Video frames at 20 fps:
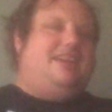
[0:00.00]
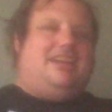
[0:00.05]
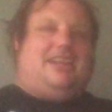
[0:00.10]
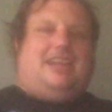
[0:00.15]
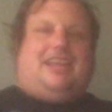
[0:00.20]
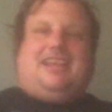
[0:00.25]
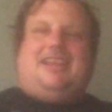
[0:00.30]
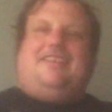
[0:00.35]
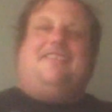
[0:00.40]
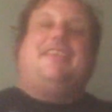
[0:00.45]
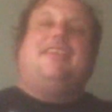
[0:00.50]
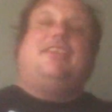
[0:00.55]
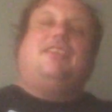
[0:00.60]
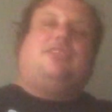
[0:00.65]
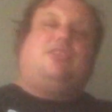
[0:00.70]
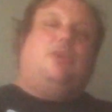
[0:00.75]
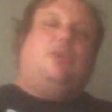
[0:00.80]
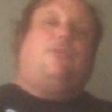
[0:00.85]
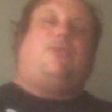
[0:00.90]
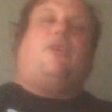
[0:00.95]
and
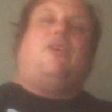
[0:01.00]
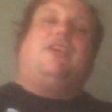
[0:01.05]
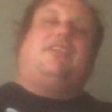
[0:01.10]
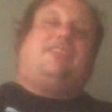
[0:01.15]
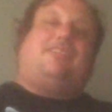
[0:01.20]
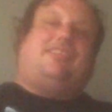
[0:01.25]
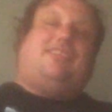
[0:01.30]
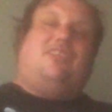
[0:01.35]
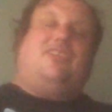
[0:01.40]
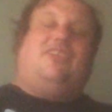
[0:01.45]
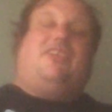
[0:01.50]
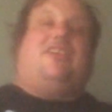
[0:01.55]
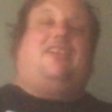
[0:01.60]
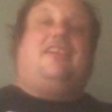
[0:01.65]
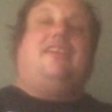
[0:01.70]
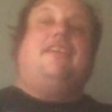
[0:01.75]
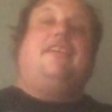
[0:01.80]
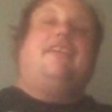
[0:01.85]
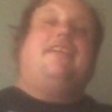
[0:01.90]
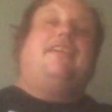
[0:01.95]
so far, so
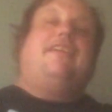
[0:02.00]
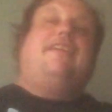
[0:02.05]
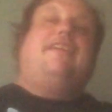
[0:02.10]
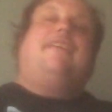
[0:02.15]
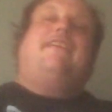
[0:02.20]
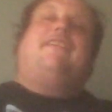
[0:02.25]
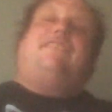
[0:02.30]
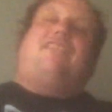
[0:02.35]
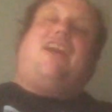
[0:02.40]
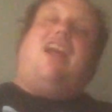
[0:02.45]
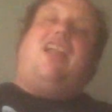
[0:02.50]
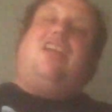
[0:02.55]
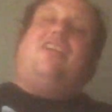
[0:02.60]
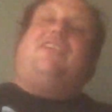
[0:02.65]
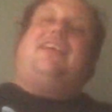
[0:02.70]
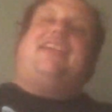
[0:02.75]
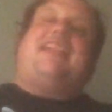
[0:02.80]
good. Not only